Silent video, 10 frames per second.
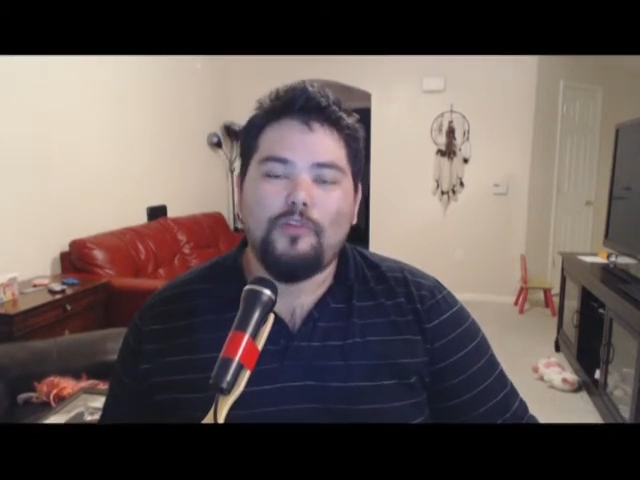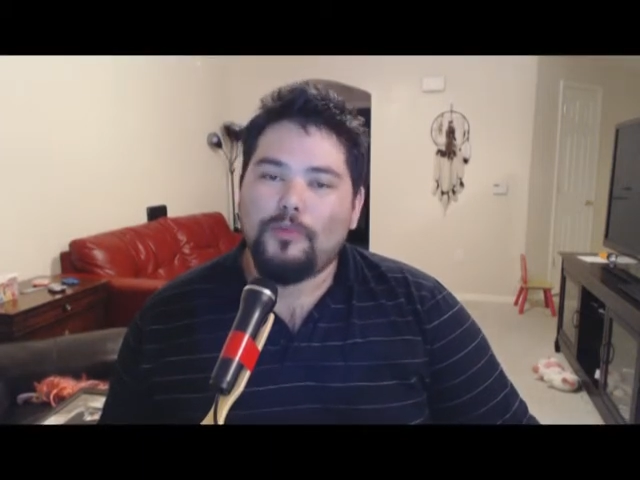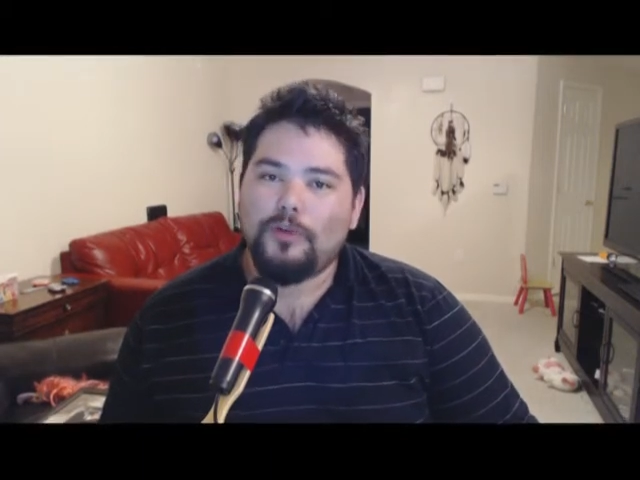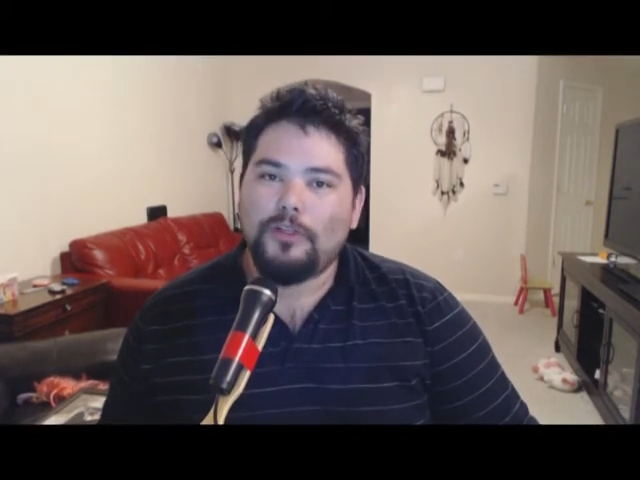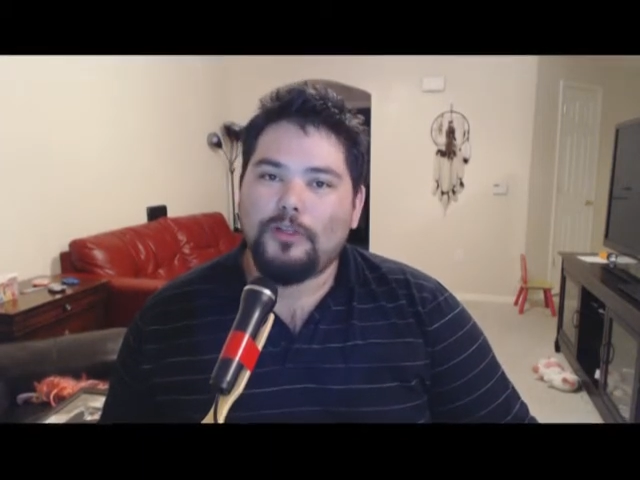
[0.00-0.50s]

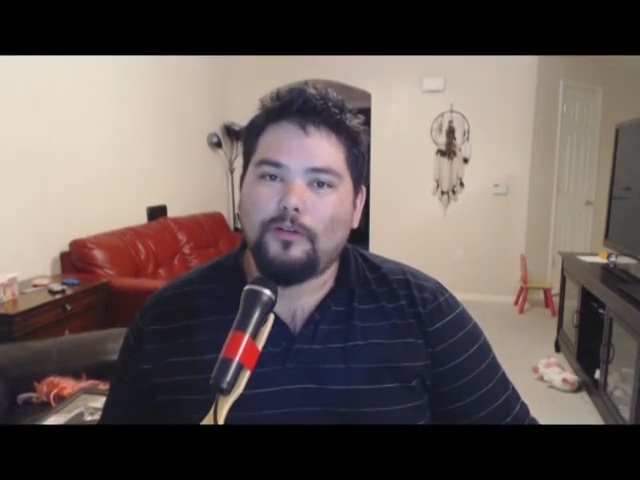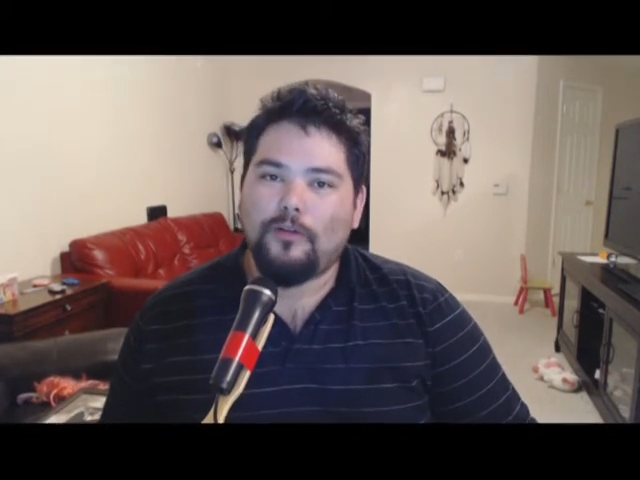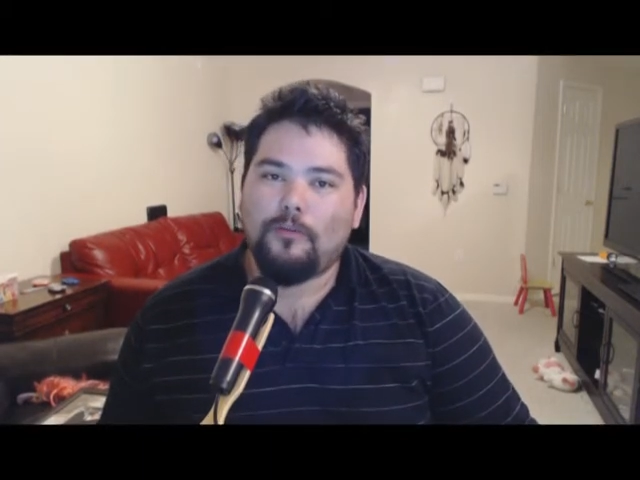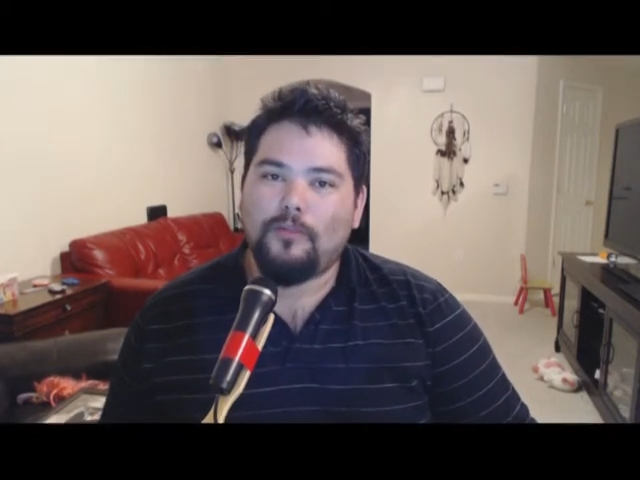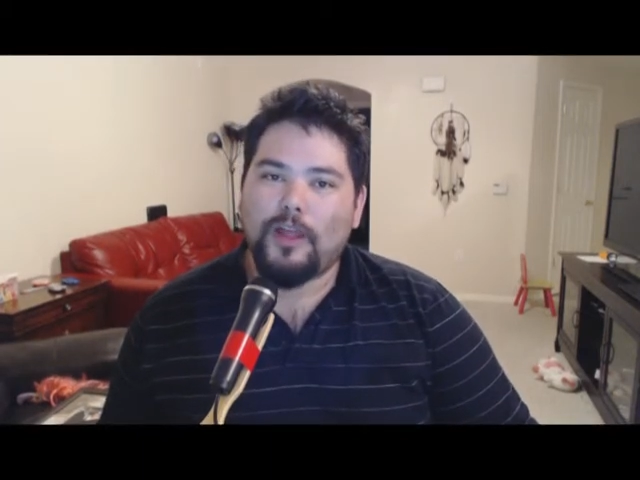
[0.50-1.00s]
rumored
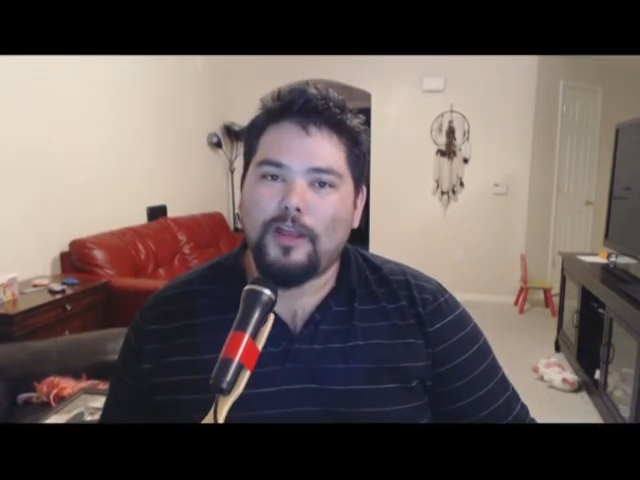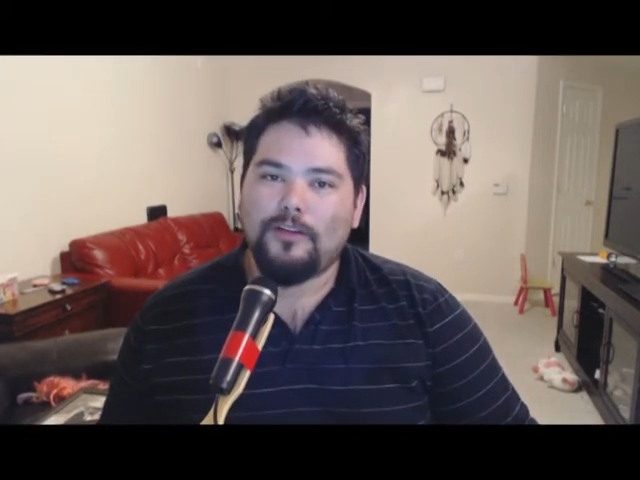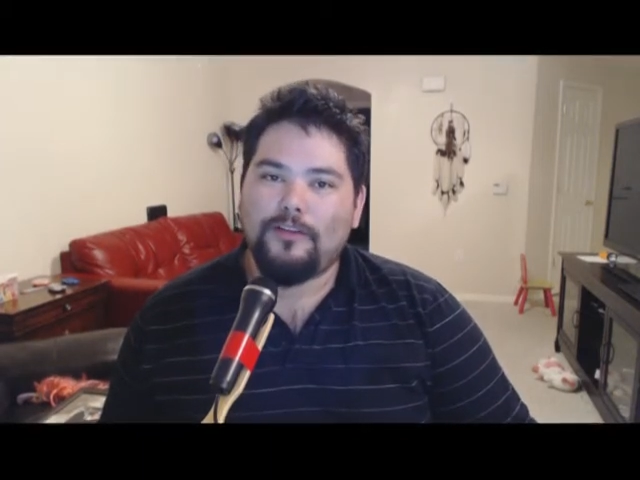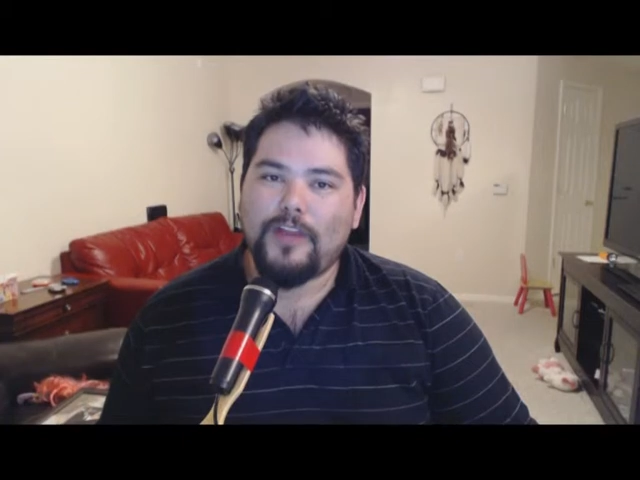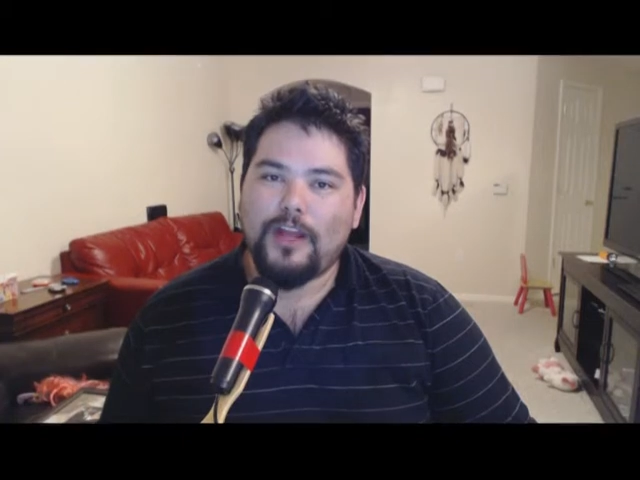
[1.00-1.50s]
or
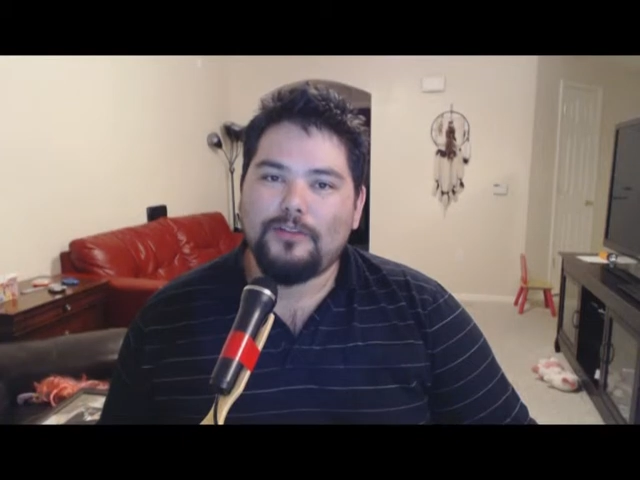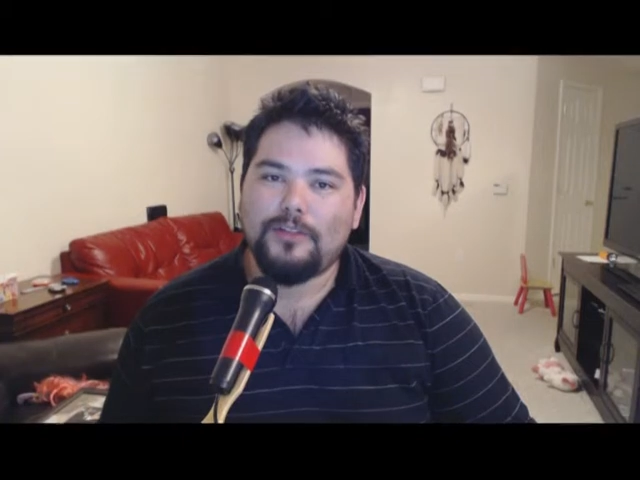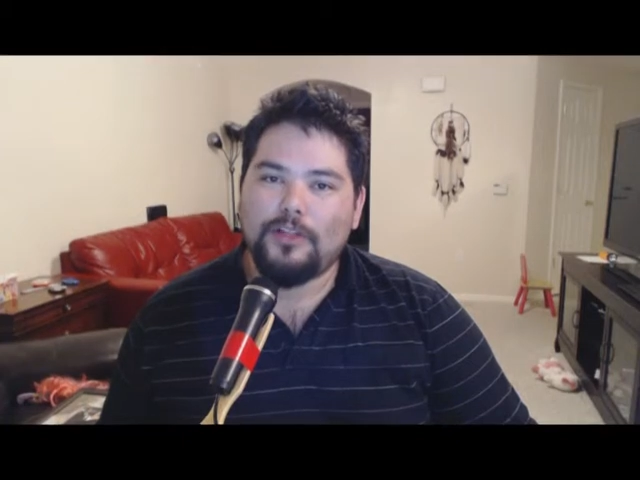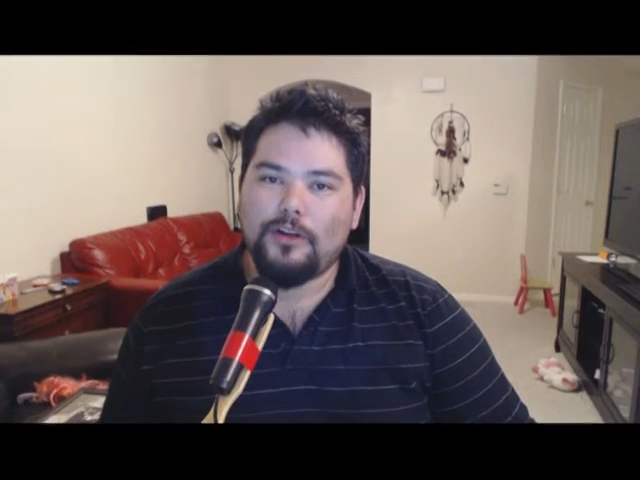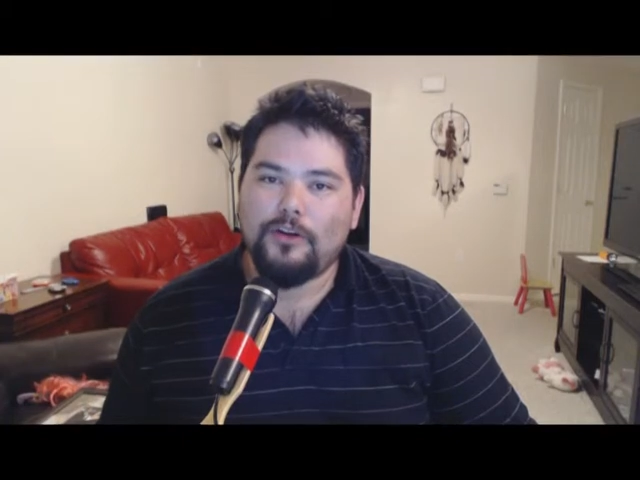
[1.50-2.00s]
planned or
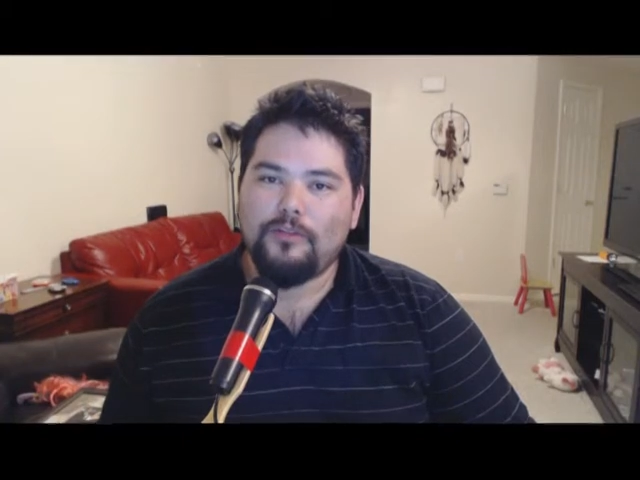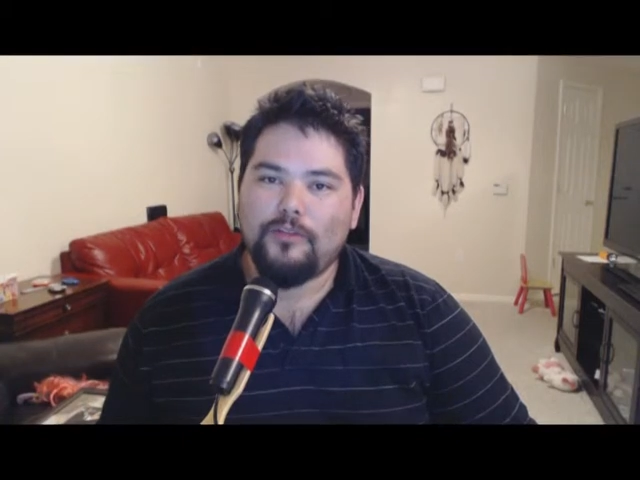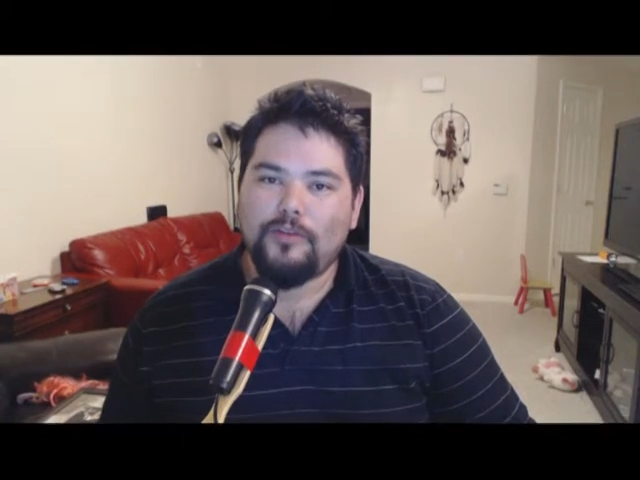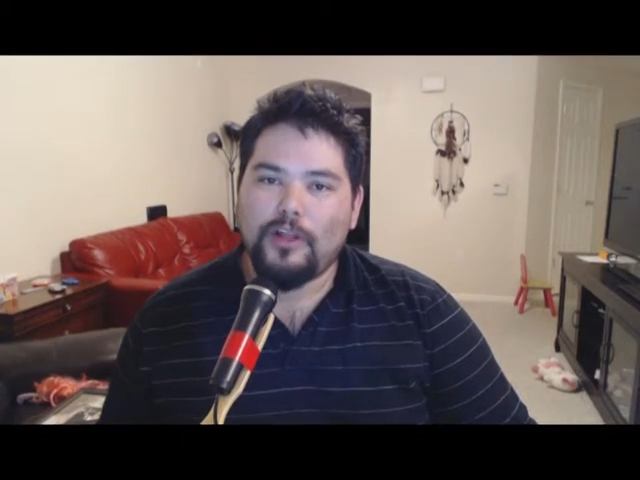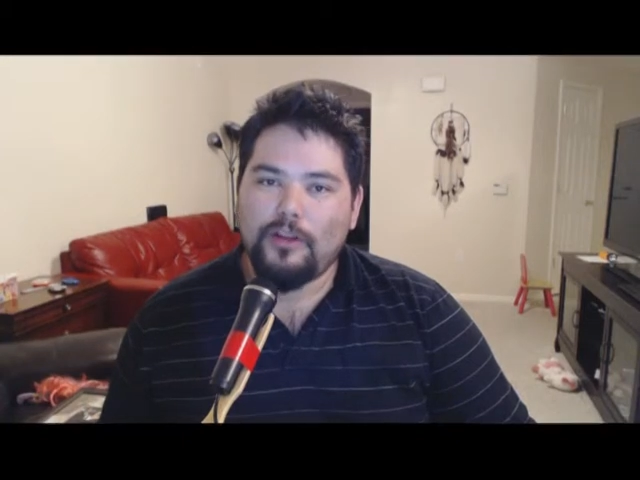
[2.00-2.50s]
announced that they're going
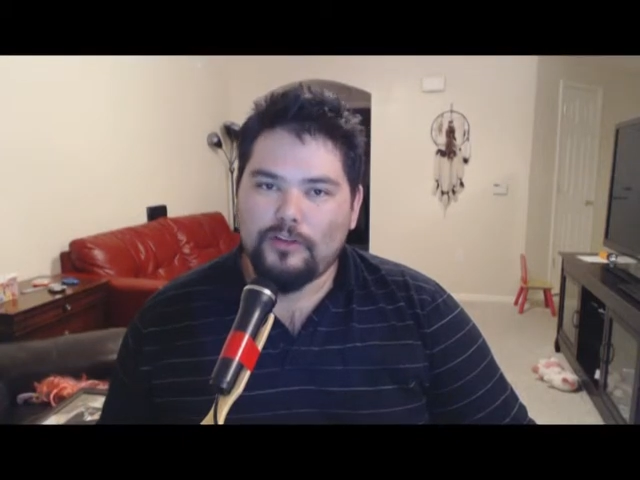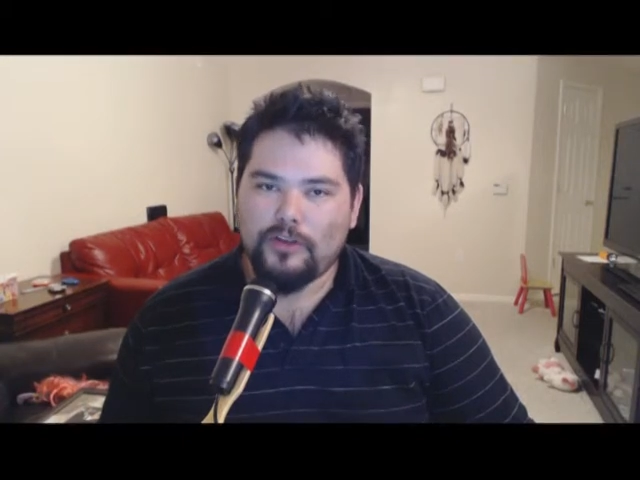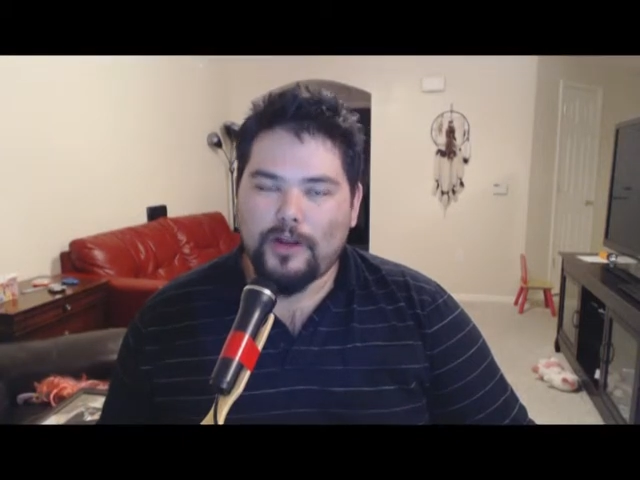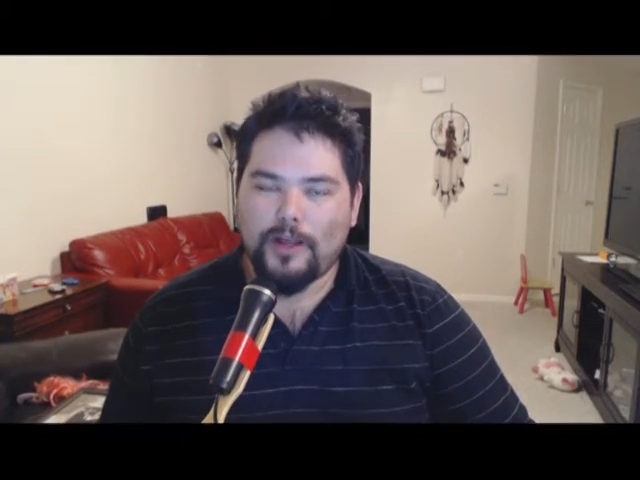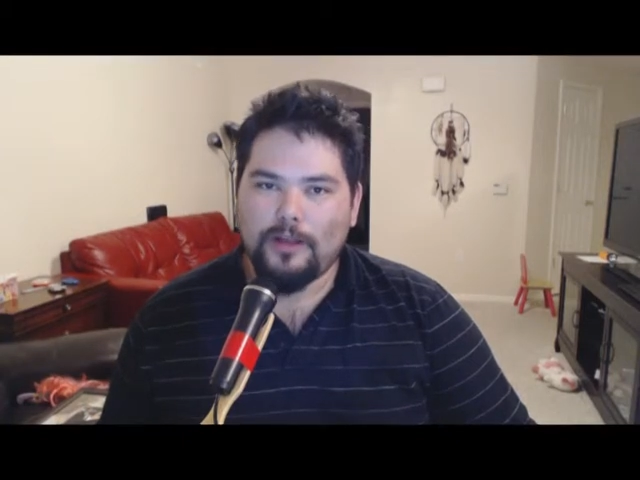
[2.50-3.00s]
to do
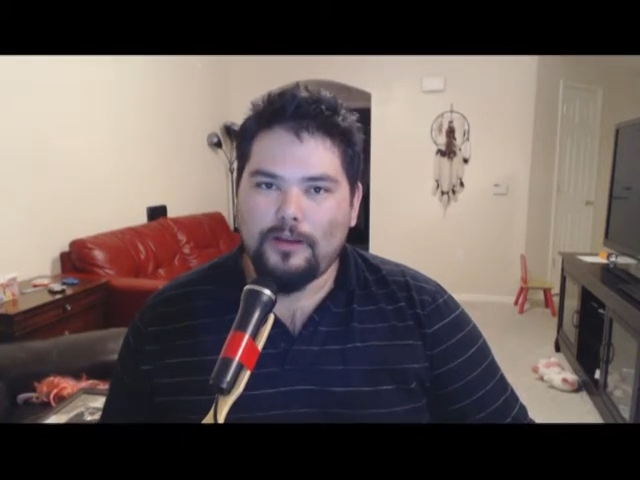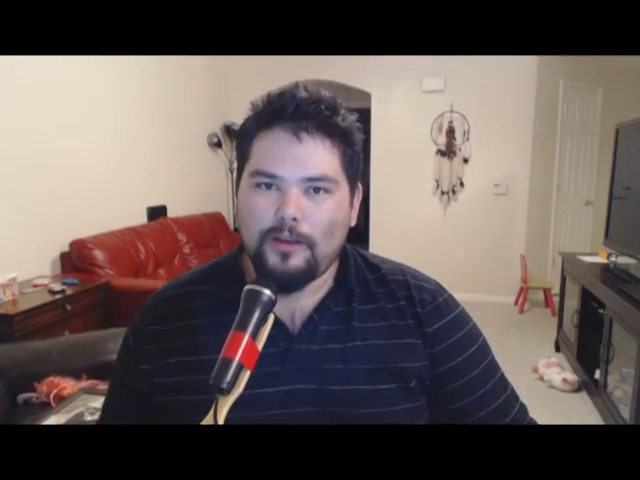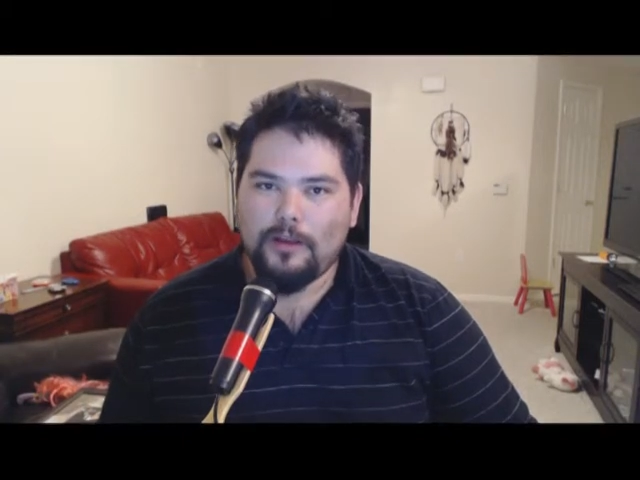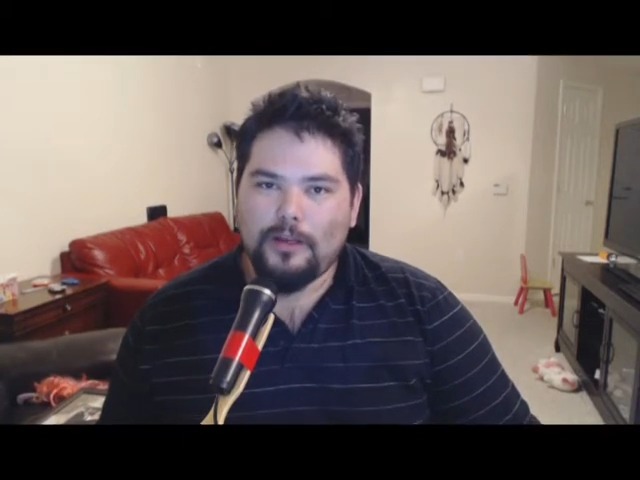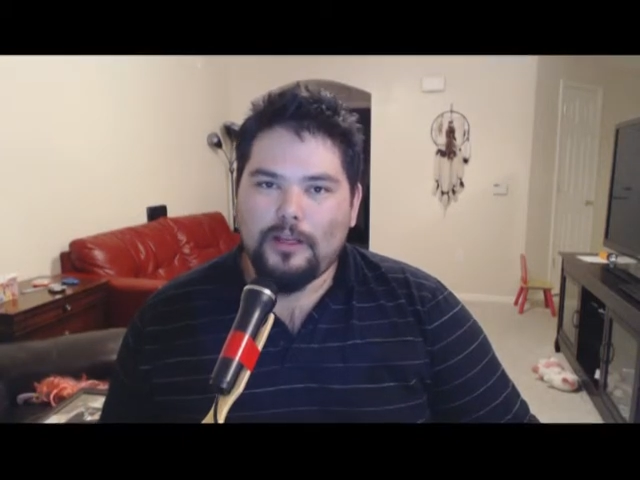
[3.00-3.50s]
another try